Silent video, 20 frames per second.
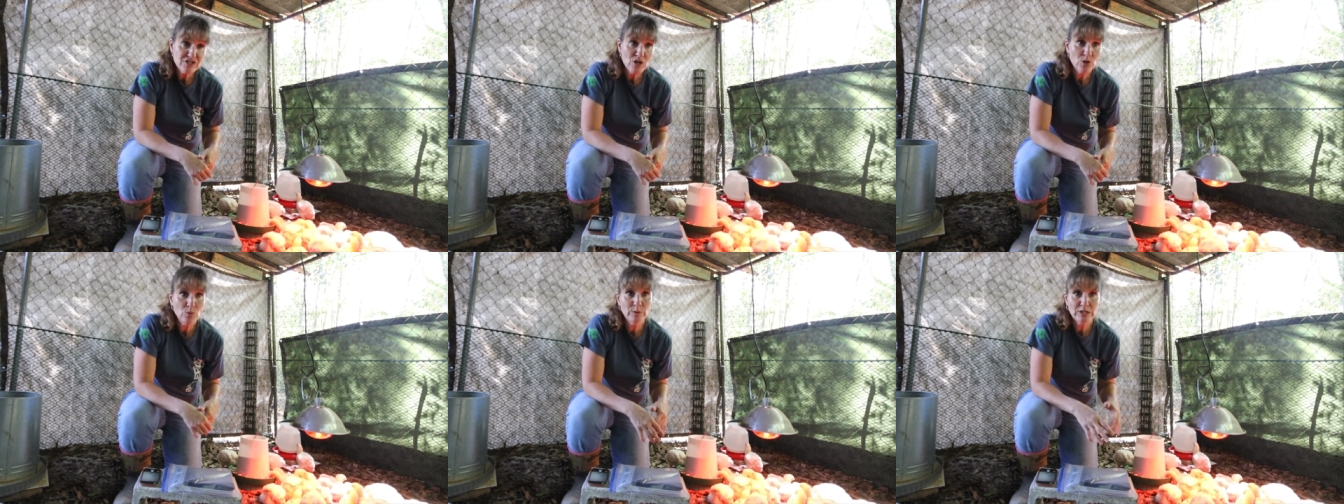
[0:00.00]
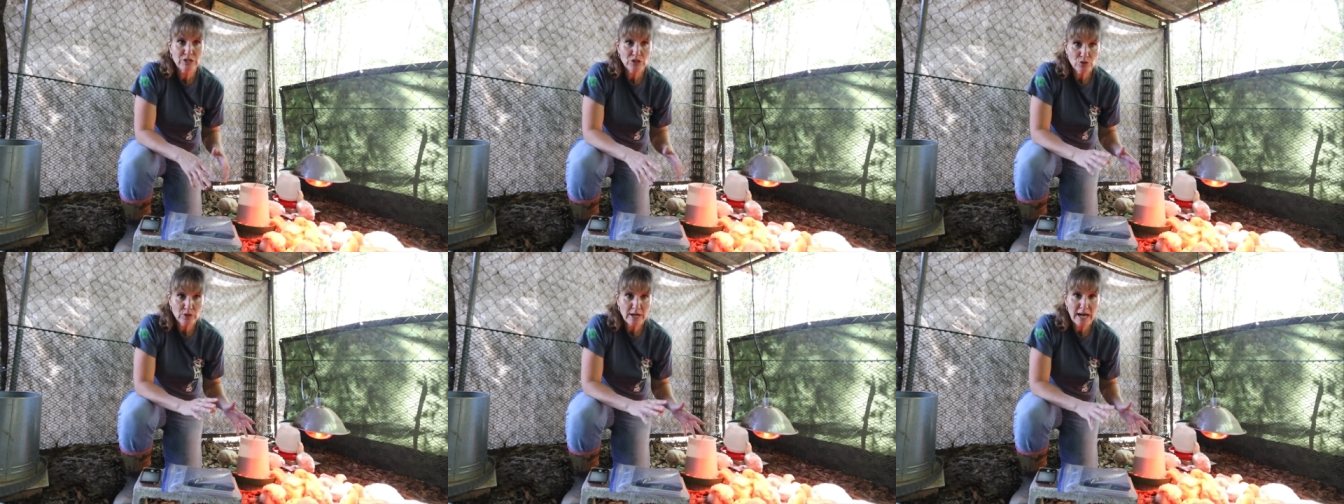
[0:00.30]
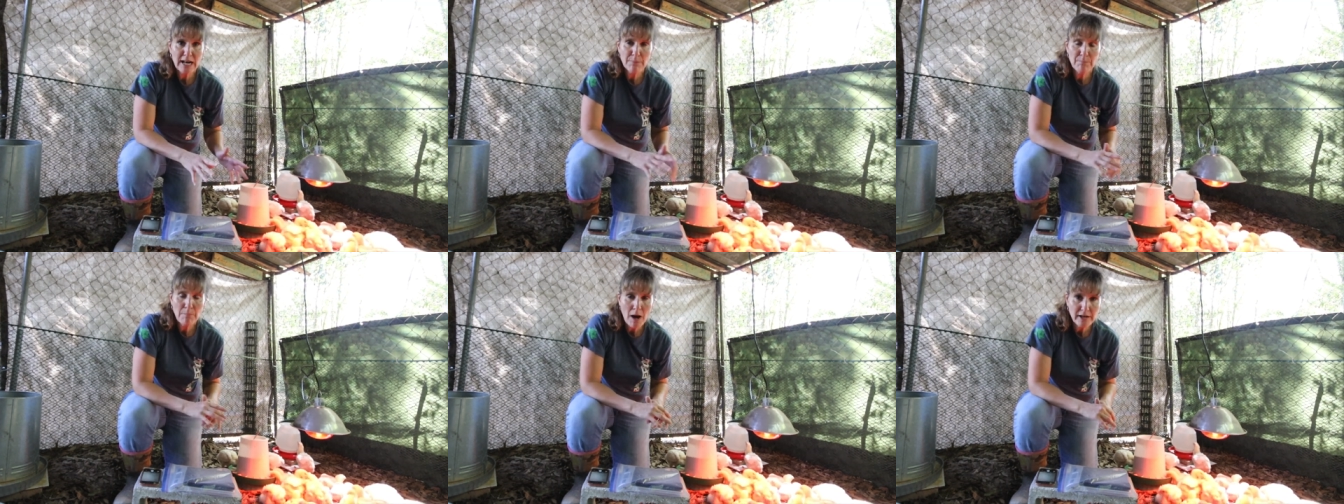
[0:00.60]
So we do
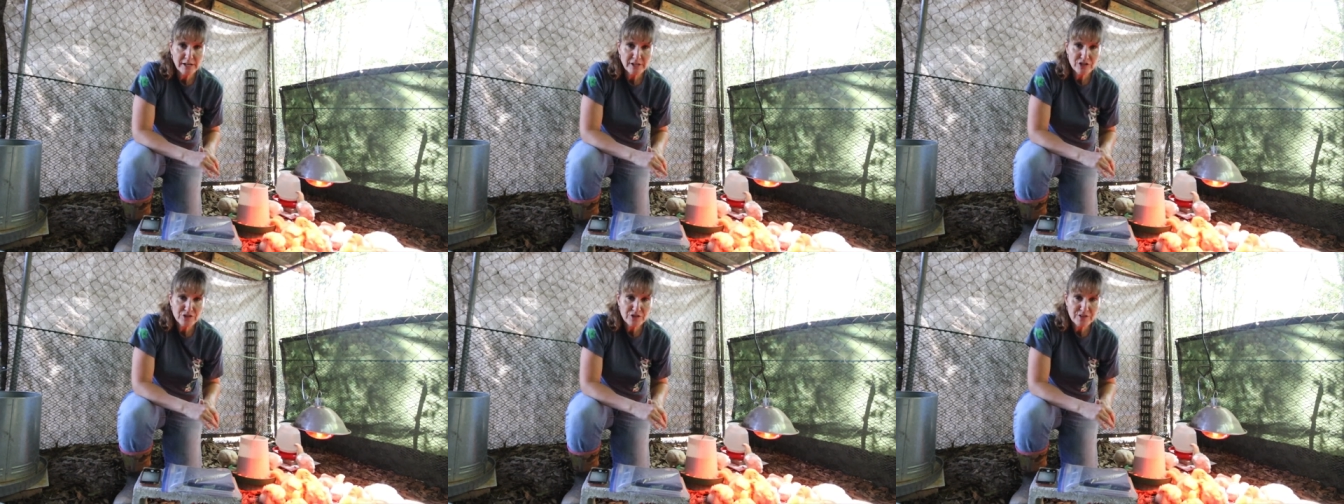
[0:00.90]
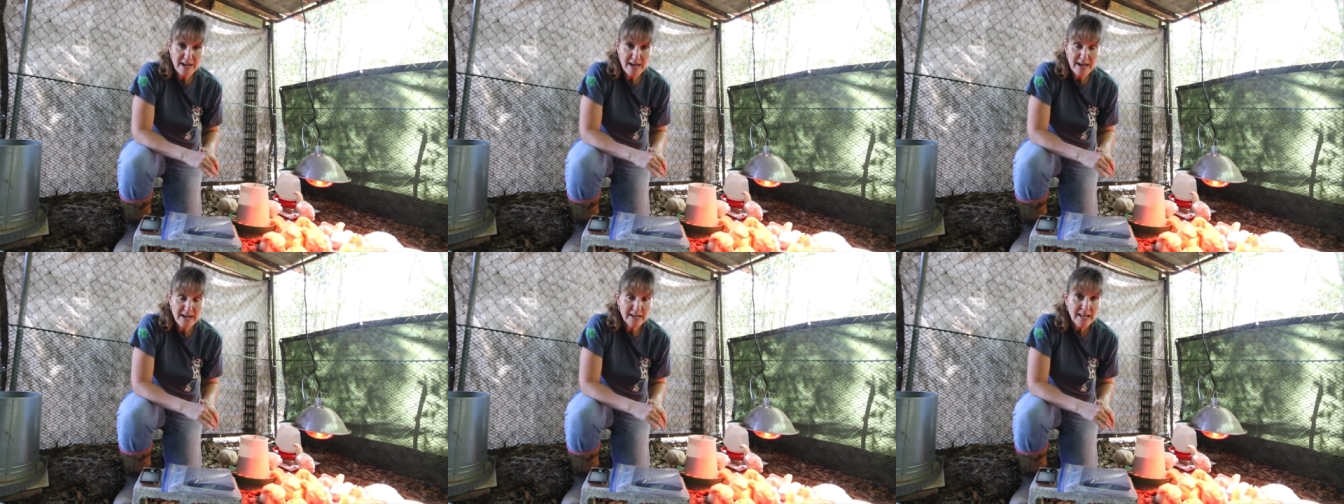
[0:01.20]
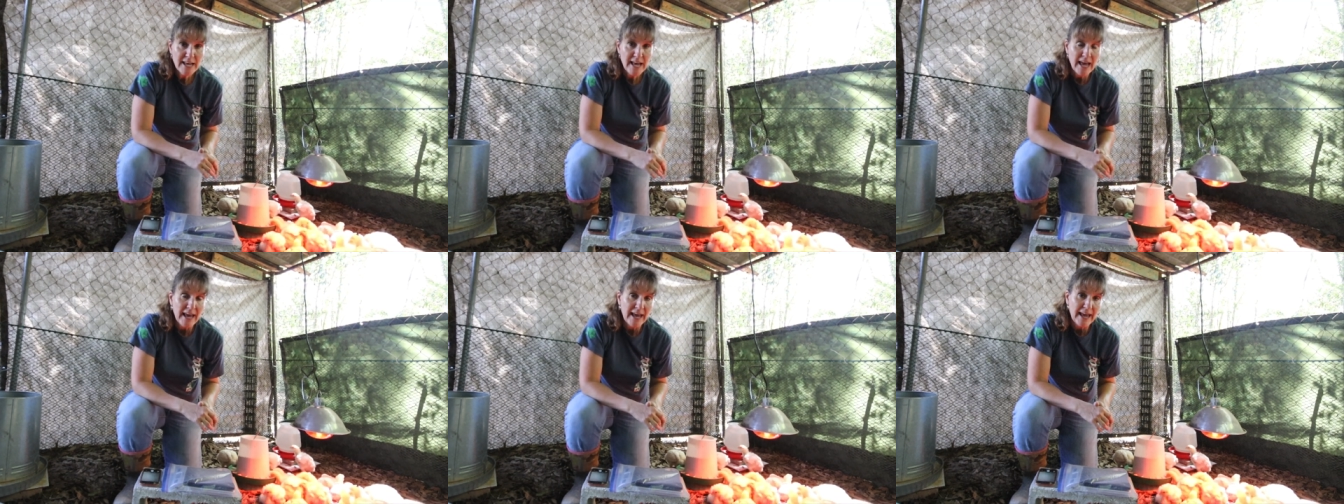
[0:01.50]
kind of monitor
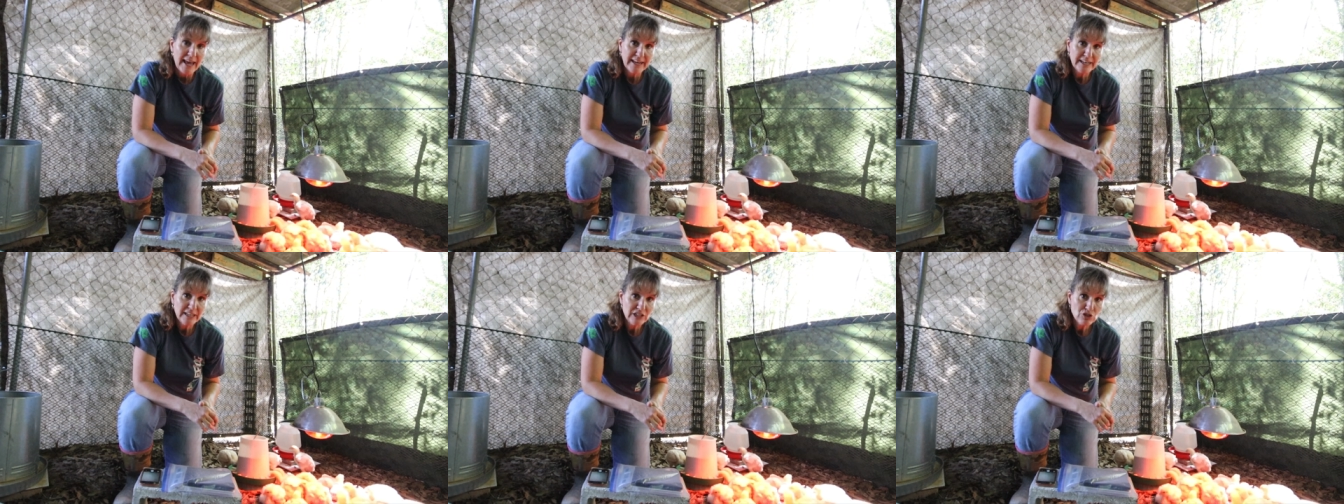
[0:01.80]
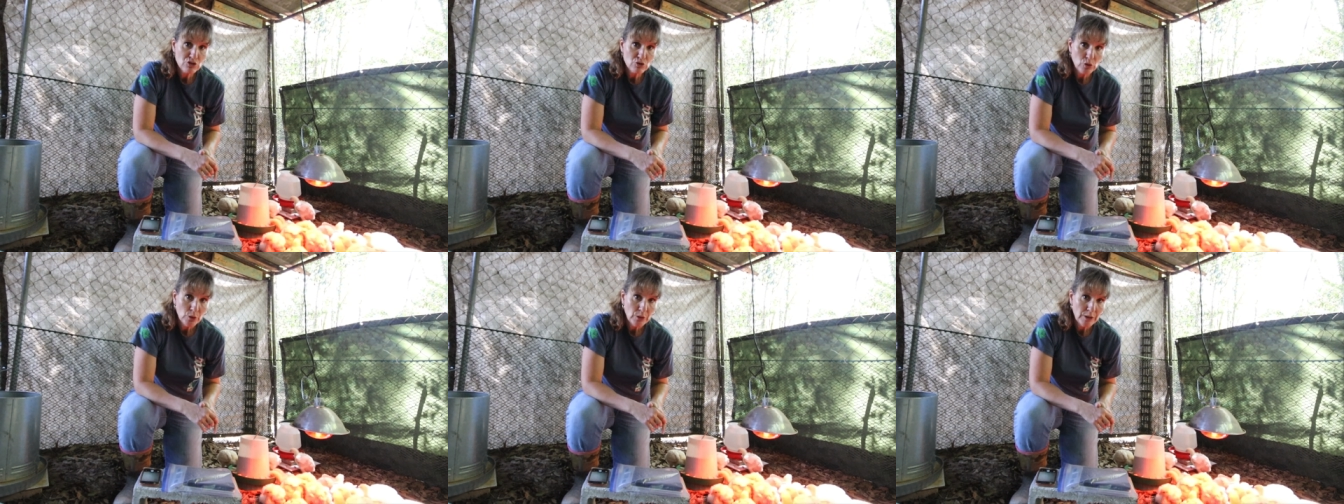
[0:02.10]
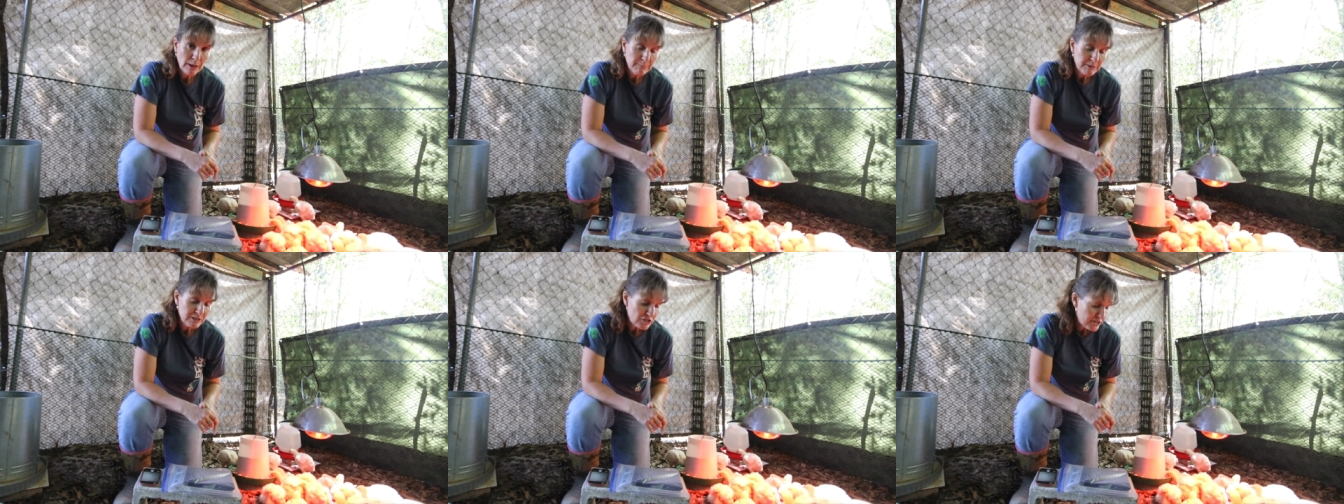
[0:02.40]
that and
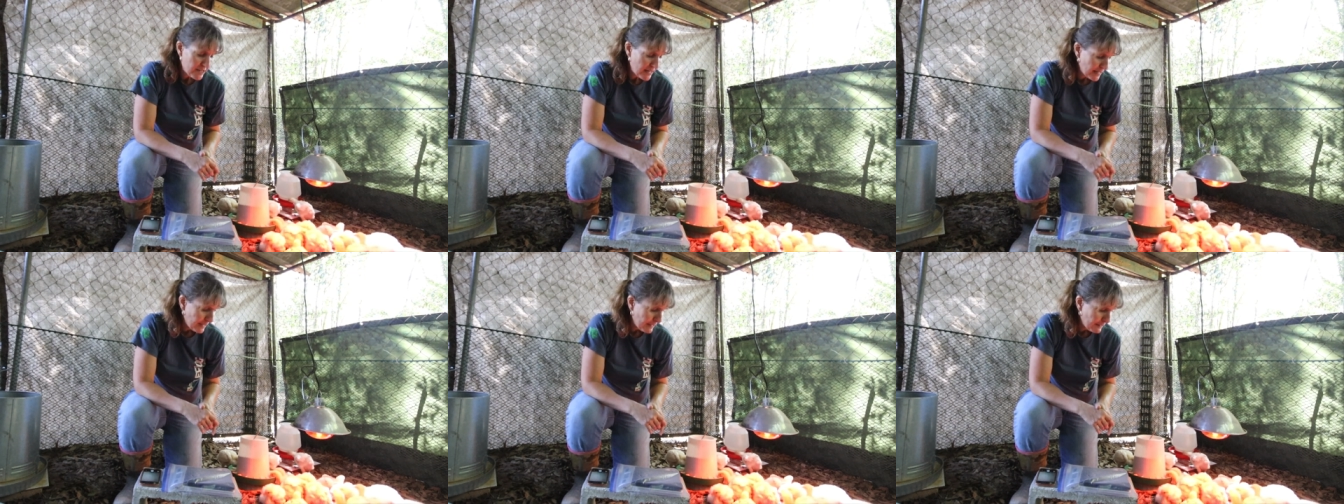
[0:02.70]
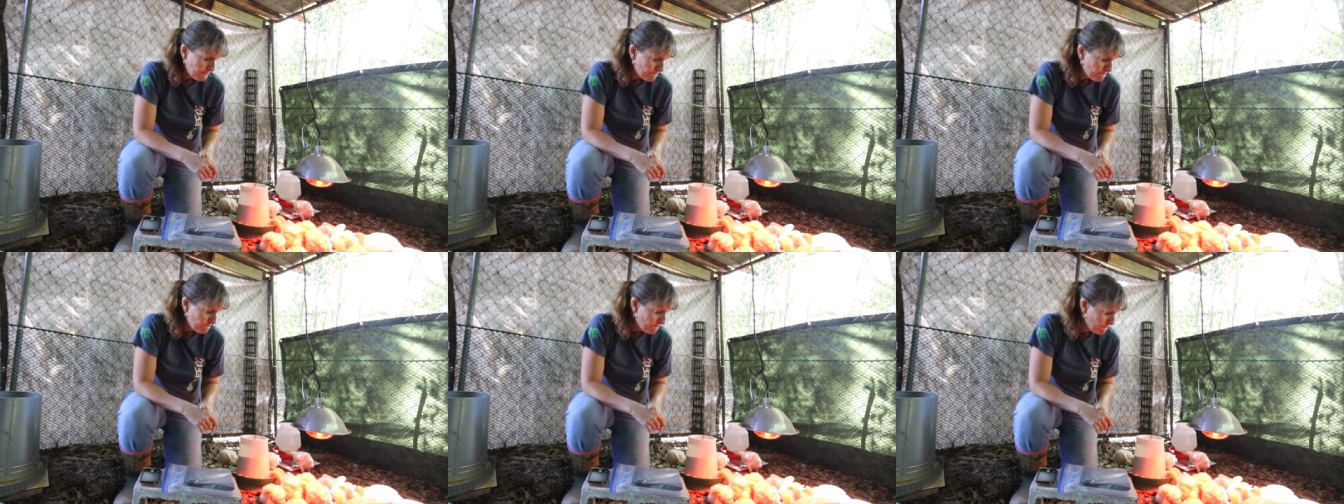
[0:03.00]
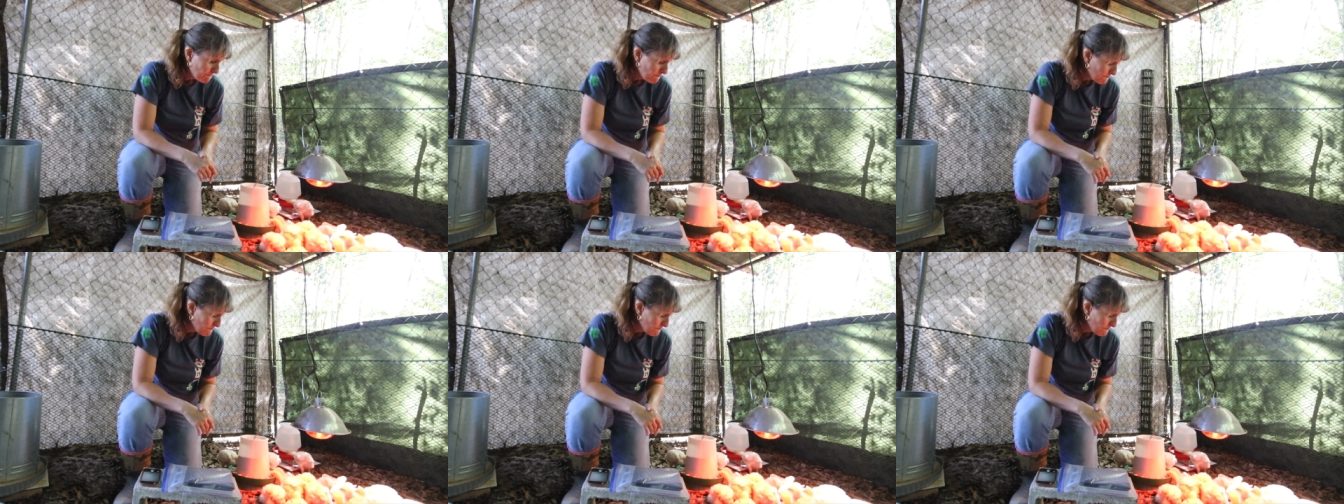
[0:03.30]
control how much they eat.